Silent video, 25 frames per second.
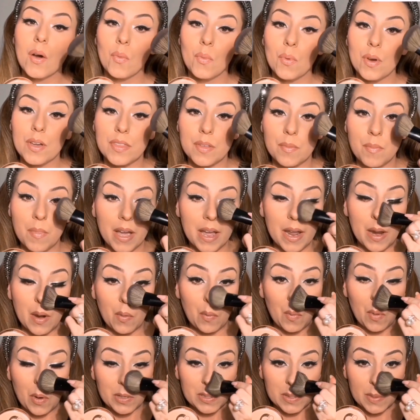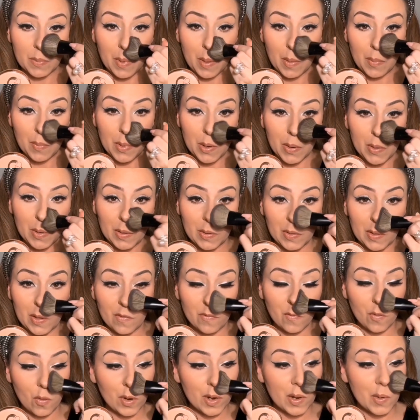with my Rose and Ben Beauty
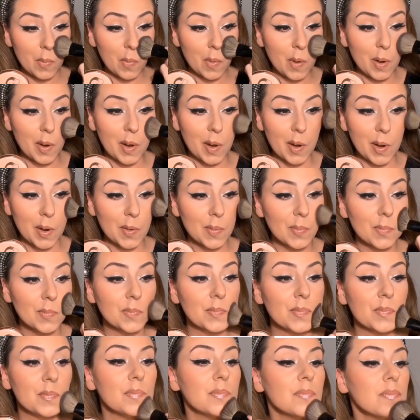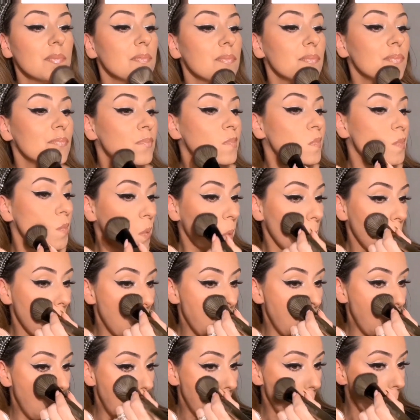C41 here. Mm -hmm.
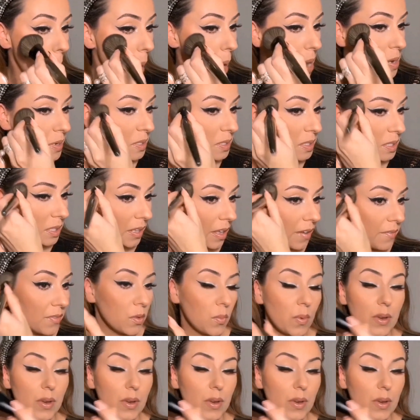Mm -hmm. I just love the